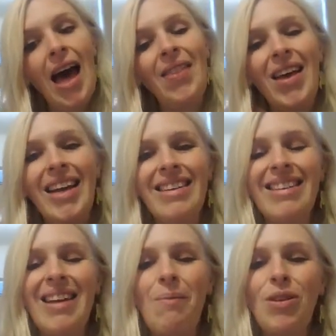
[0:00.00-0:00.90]
And then
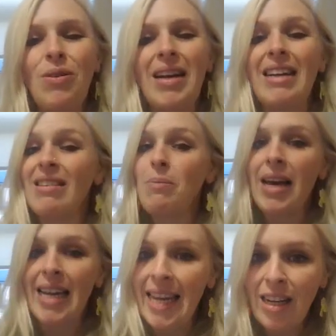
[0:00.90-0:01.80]
step 3 is to
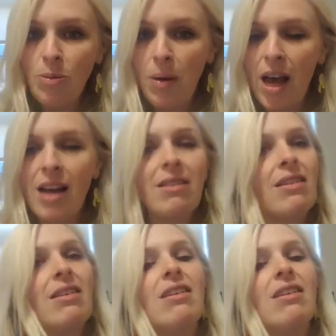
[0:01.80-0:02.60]
make a linked blurt.